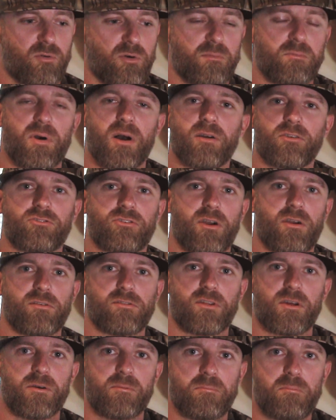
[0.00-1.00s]
One buck
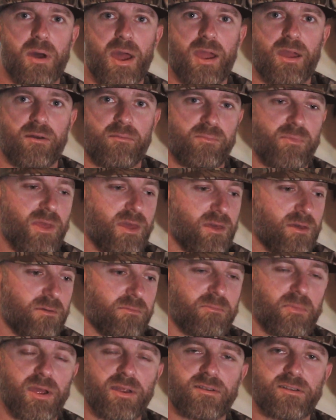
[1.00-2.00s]
shows up, bam,
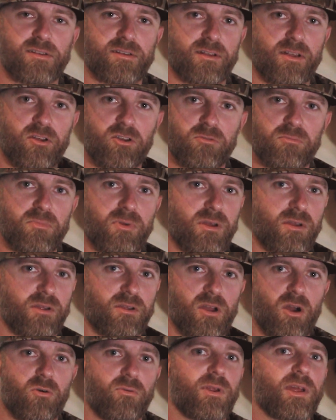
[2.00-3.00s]
makes his loop,
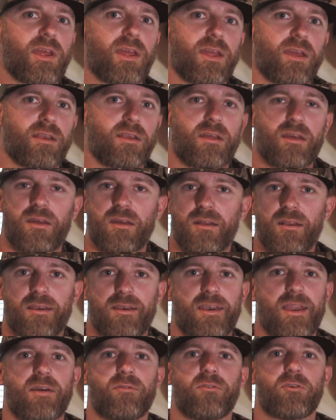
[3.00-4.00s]
gone again.
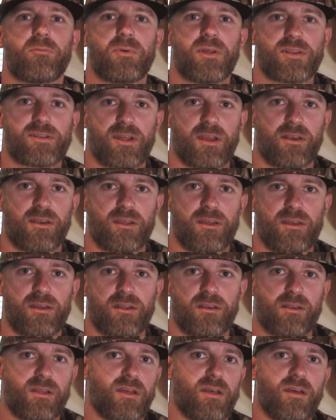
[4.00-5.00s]
Never to be seen again.